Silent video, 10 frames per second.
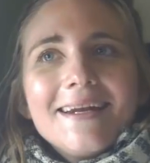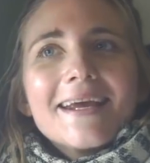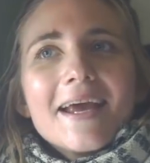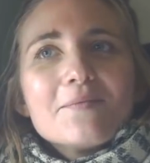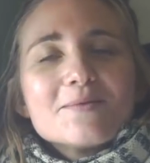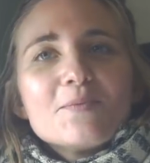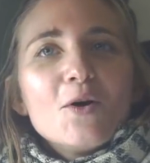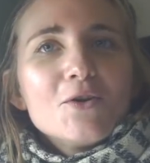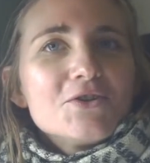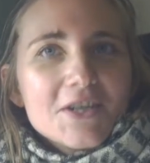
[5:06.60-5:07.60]
then he kept
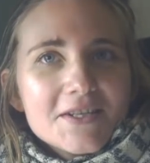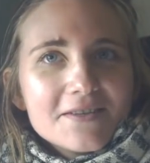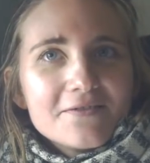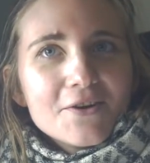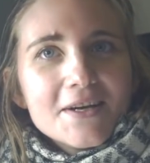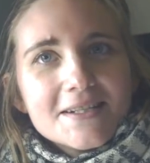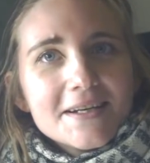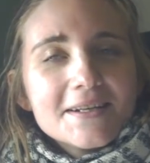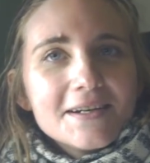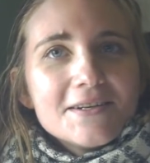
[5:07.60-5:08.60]
apologizing for his
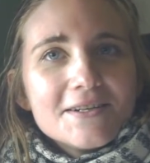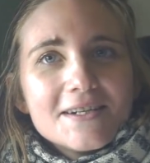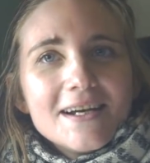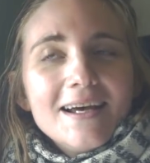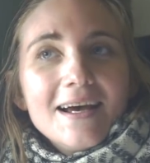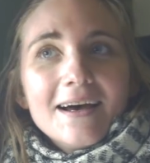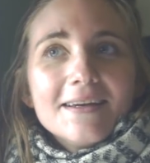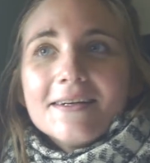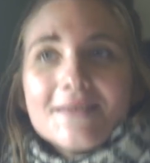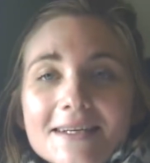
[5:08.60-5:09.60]
English.
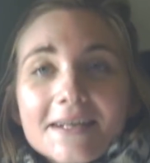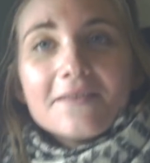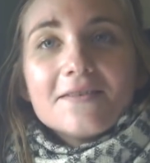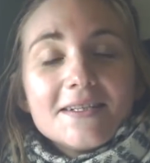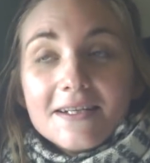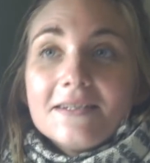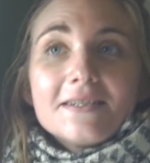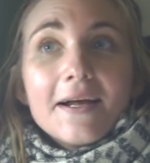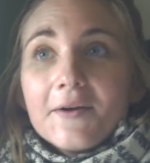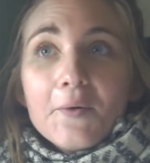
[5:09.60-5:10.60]
And I was like, I've seen
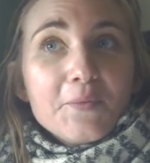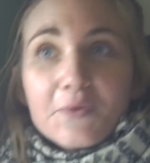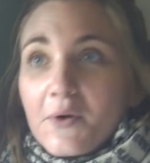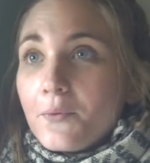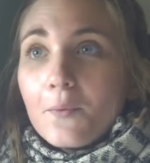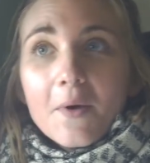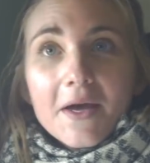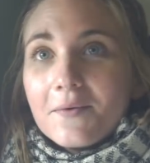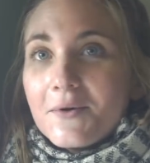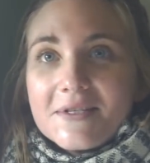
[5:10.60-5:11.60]
stand ups with
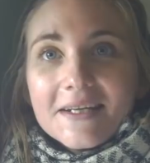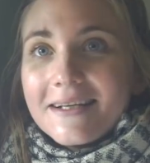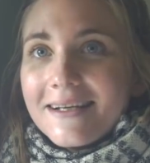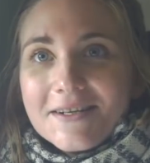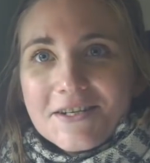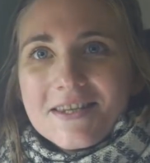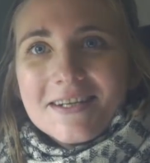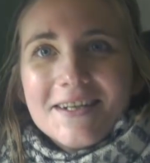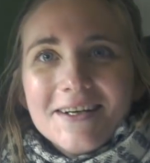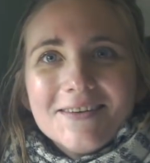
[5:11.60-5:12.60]
way worse English
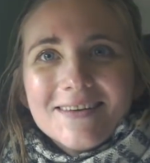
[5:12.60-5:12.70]
than you.